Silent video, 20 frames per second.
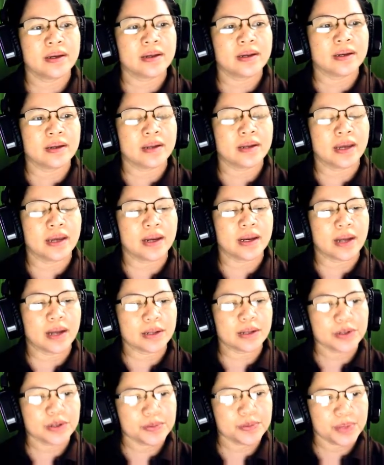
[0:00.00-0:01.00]
Then
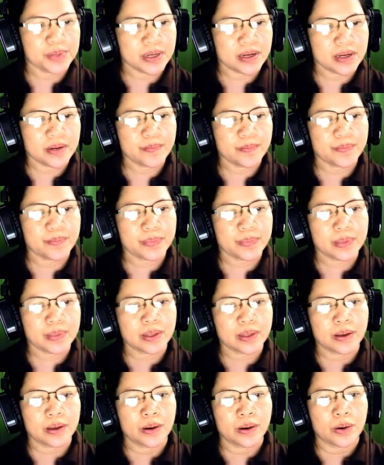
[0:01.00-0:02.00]
letter B,
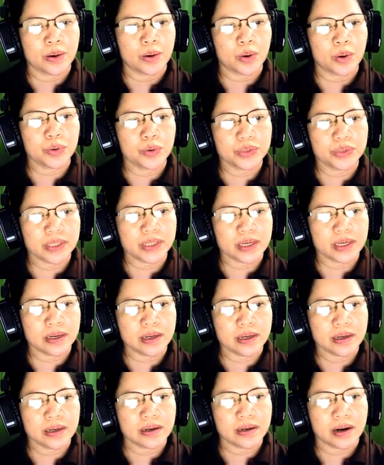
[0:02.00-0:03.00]
OD,
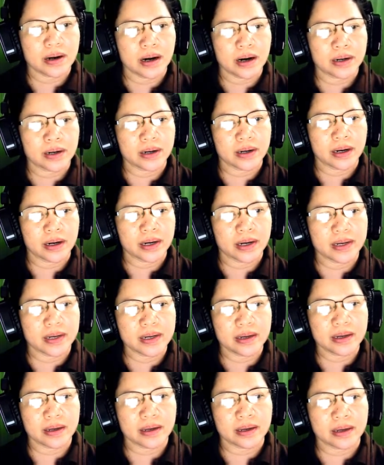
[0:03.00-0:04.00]
RI,
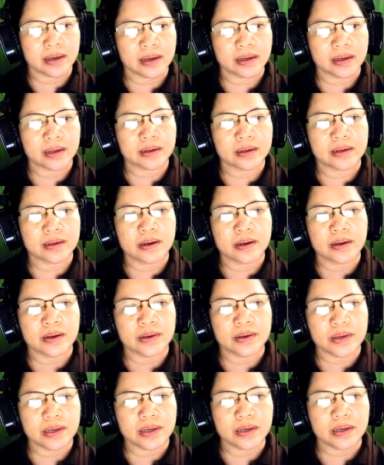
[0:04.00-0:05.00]
and
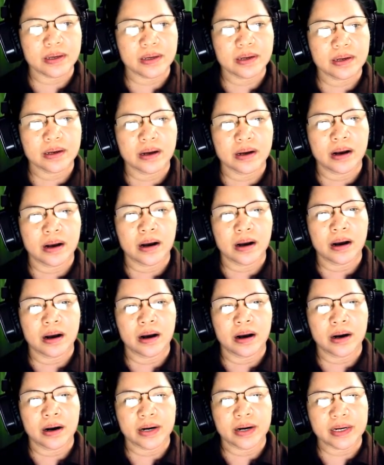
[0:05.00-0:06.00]
E
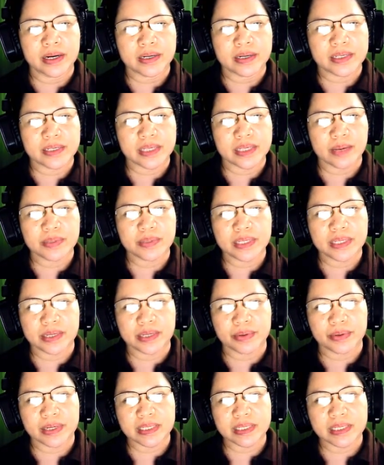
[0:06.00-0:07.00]
are in the same
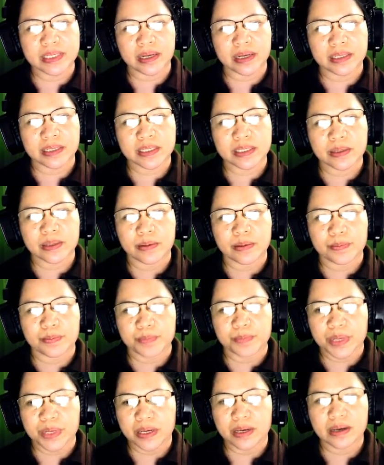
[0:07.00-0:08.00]
series as
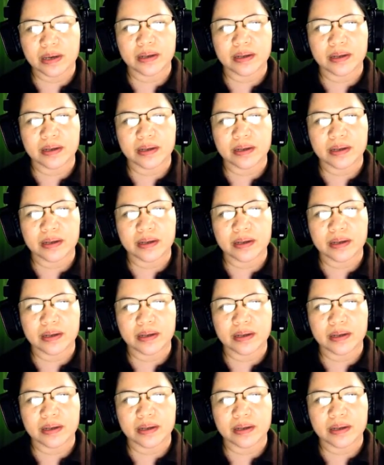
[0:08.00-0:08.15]
P,